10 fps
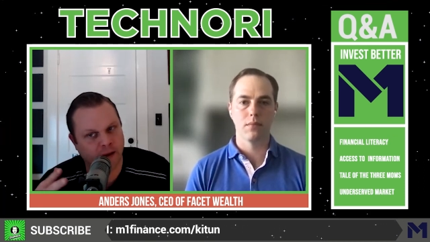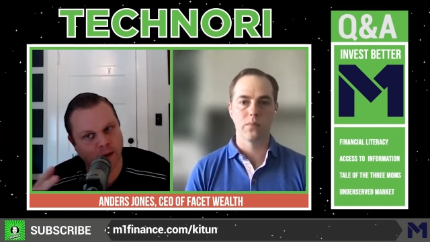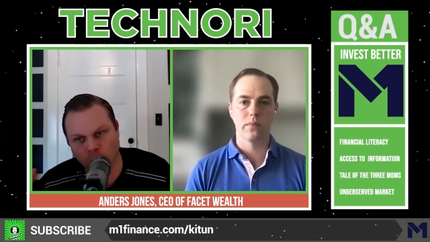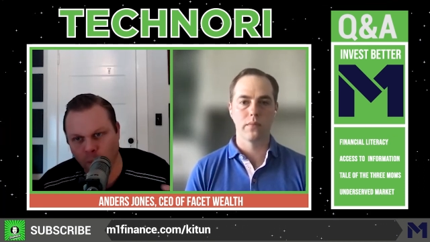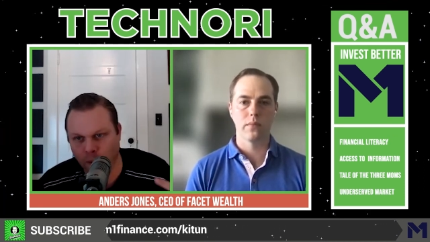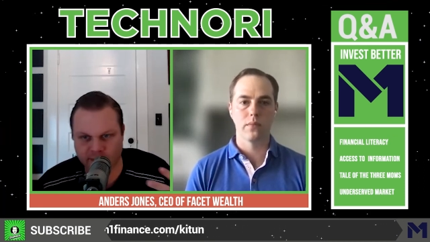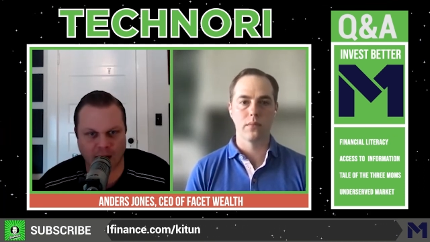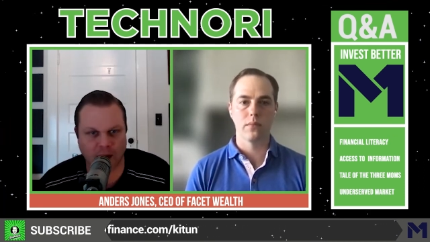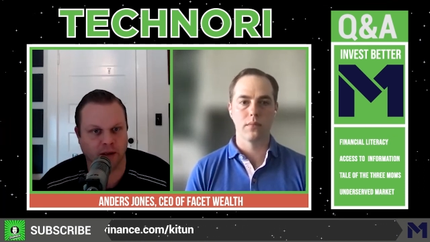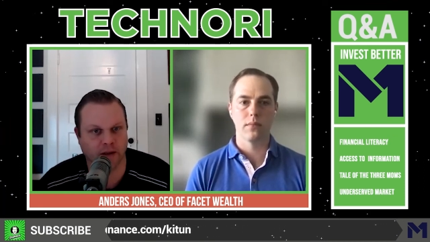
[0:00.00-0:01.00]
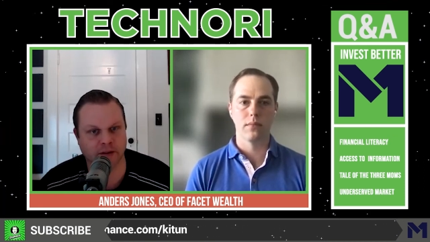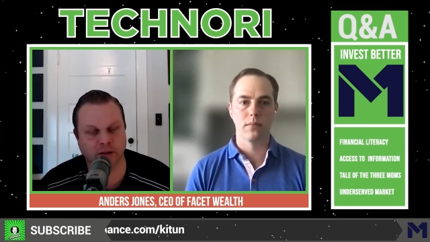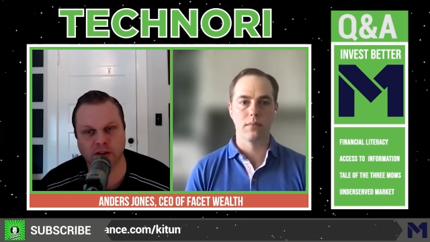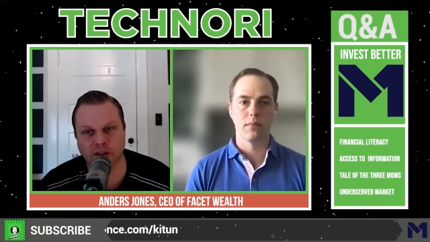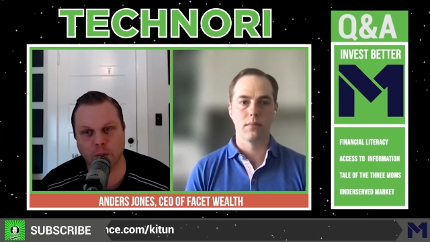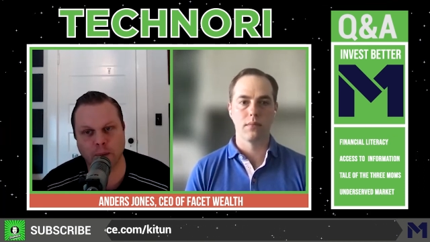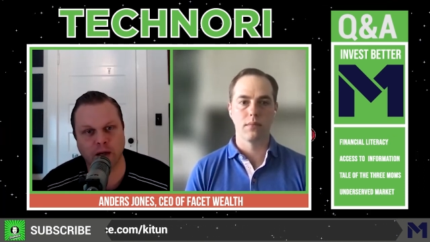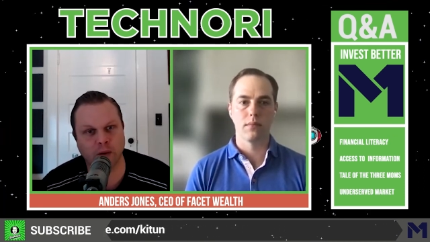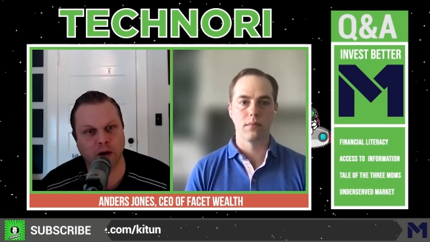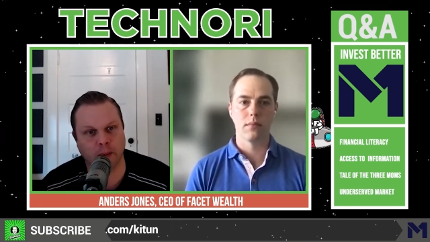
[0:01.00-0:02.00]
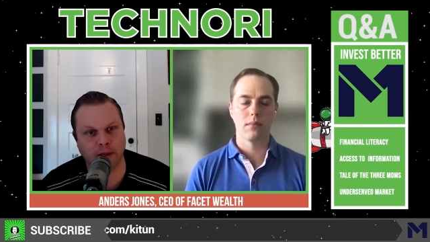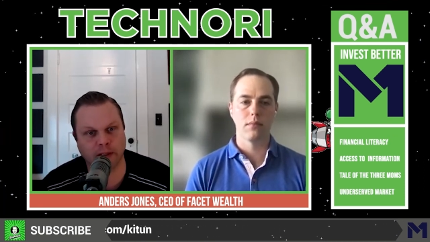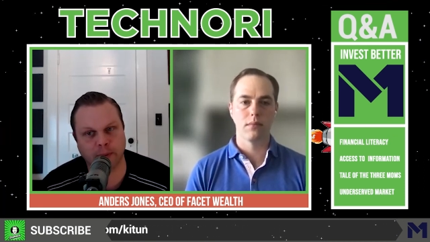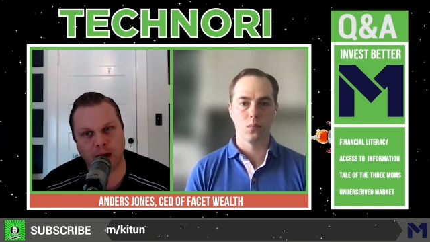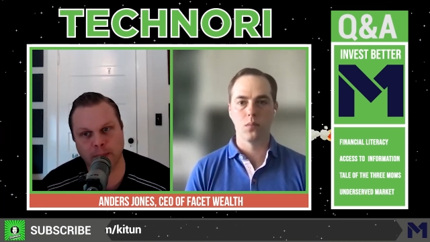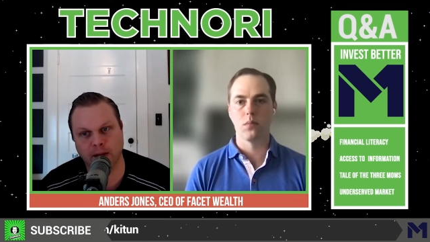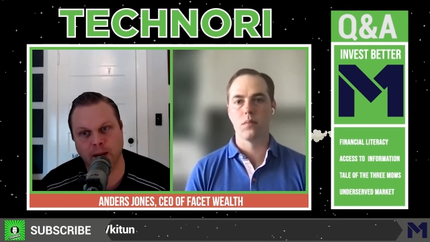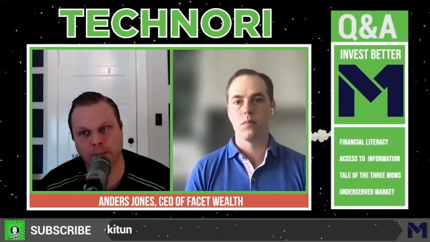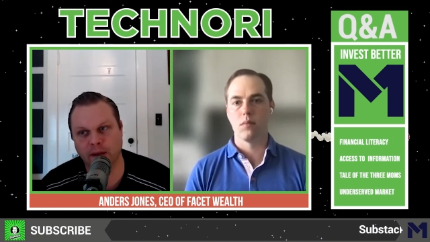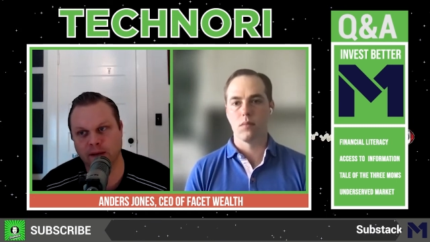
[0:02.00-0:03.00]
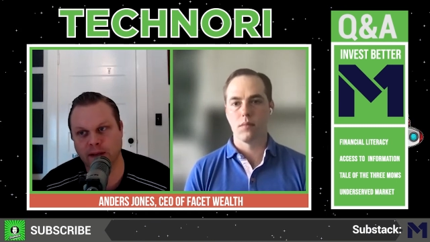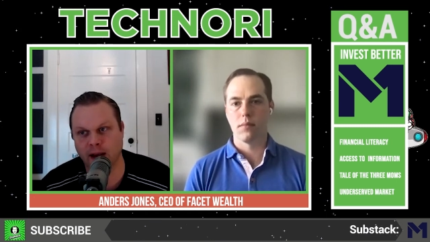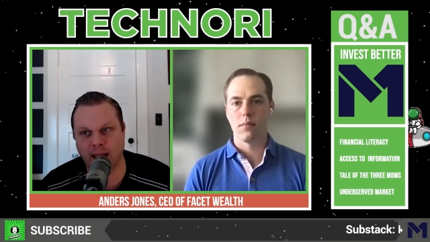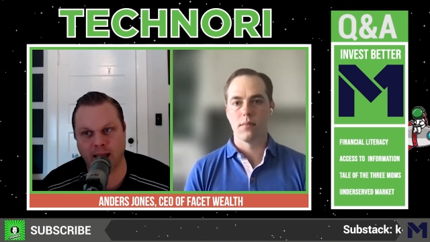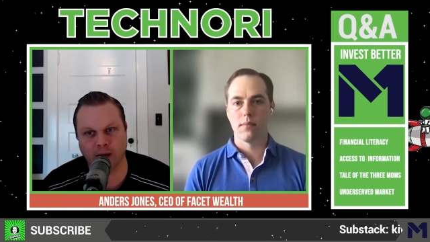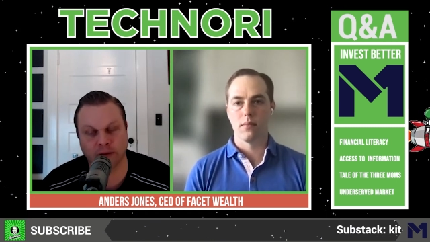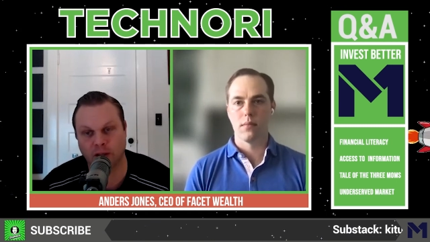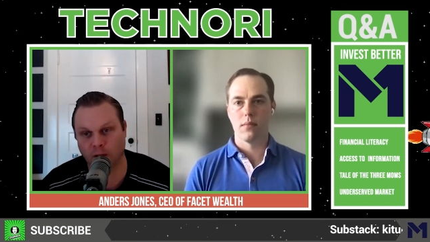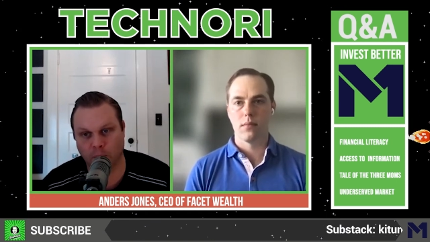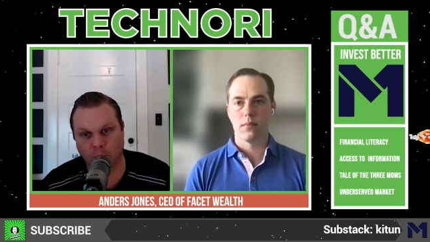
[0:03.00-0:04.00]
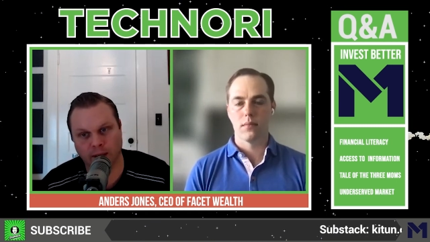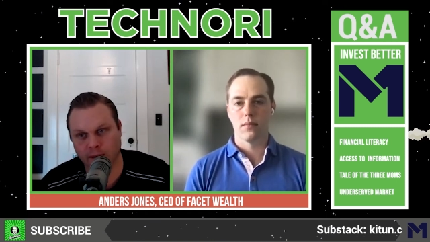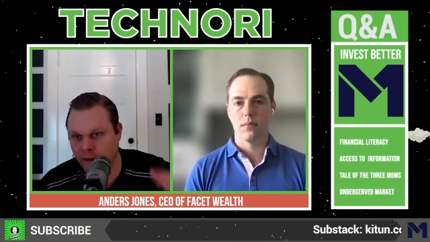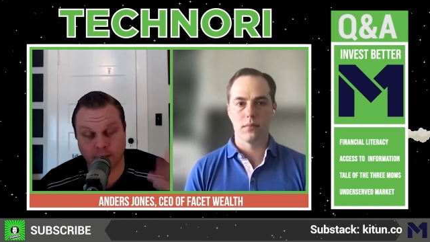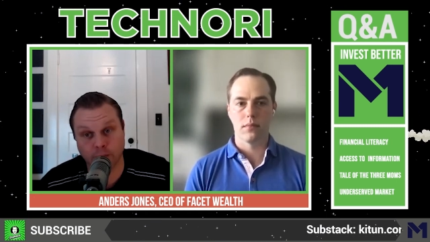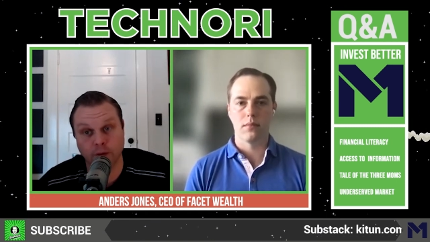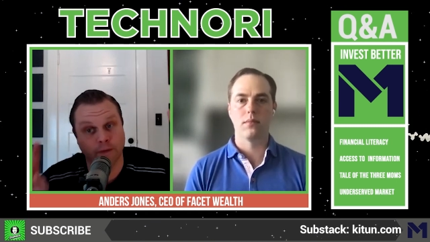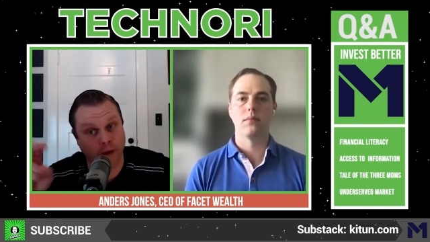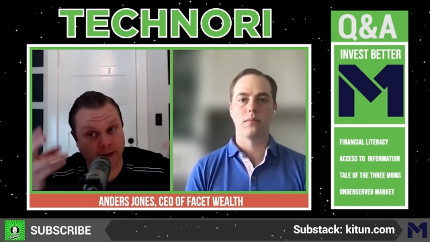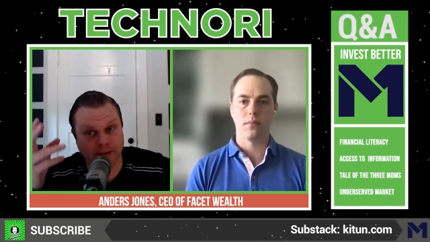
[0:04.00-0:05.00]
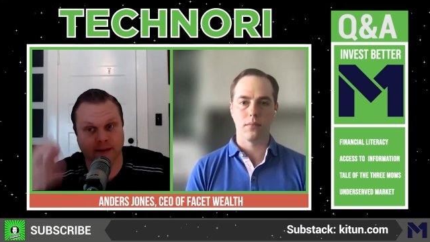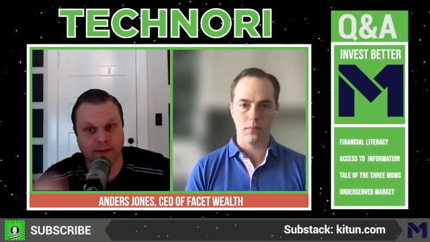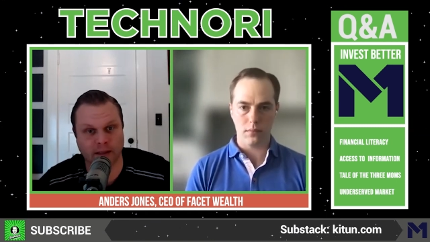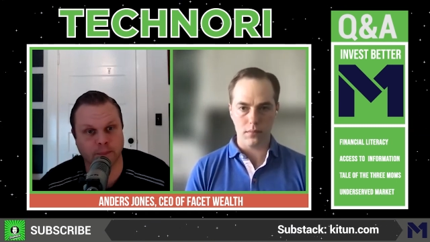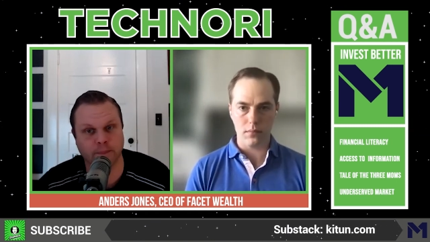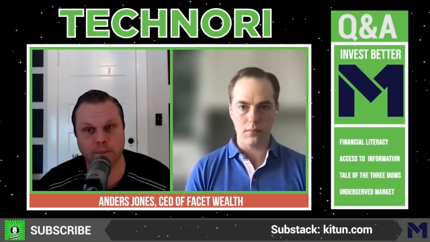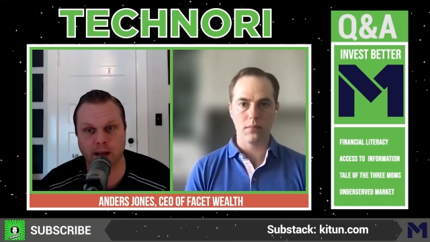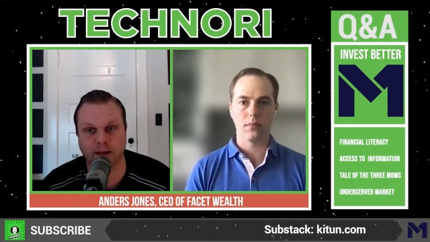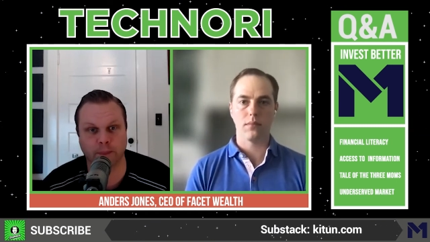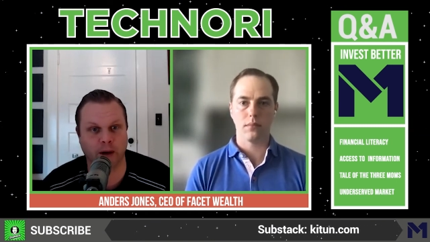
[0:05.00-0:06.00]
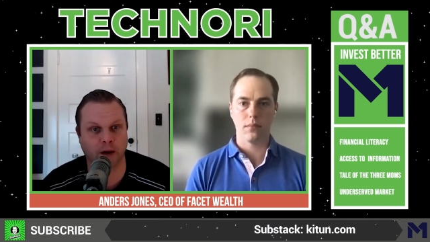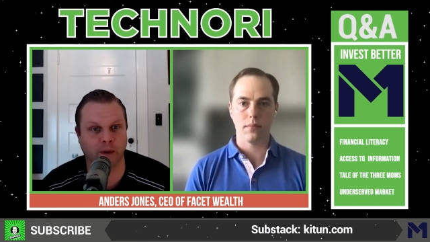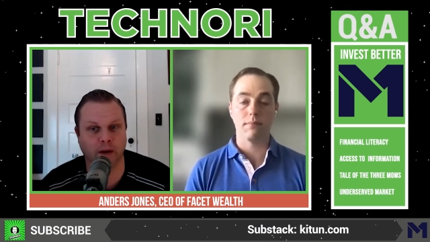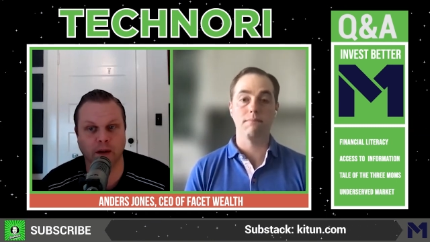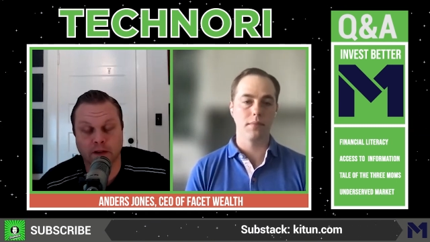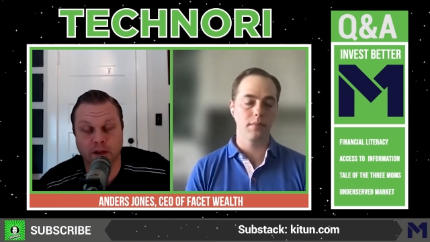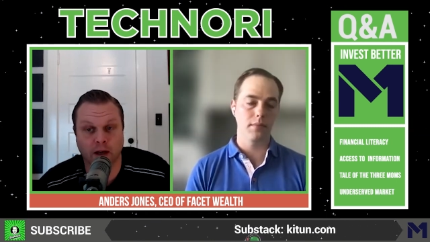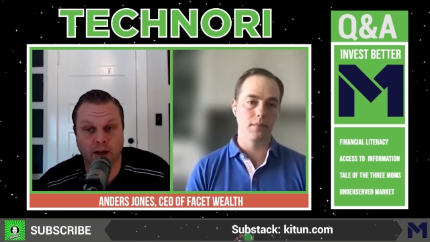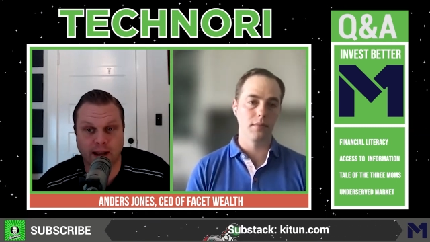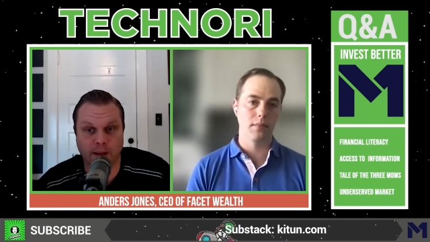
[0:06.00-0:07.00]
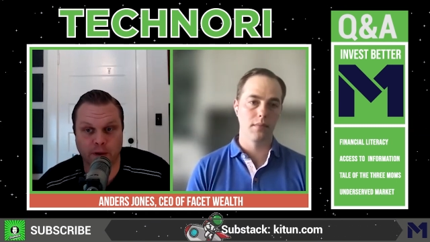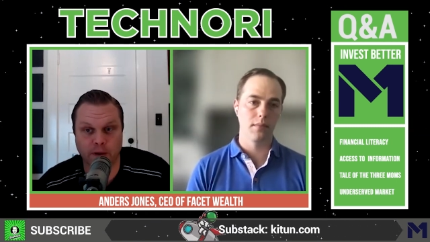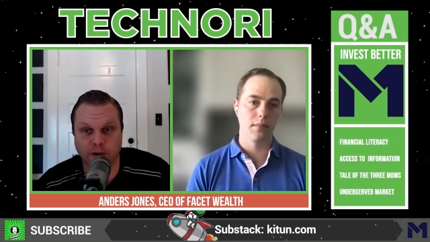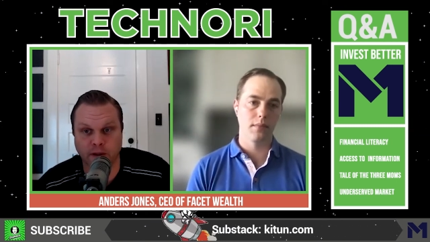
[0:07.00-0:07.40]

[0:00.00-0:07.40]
Speaker 1: what's out there because there's so many new companies popping up that kind of handle to your point different facets to make the pun real to enable you to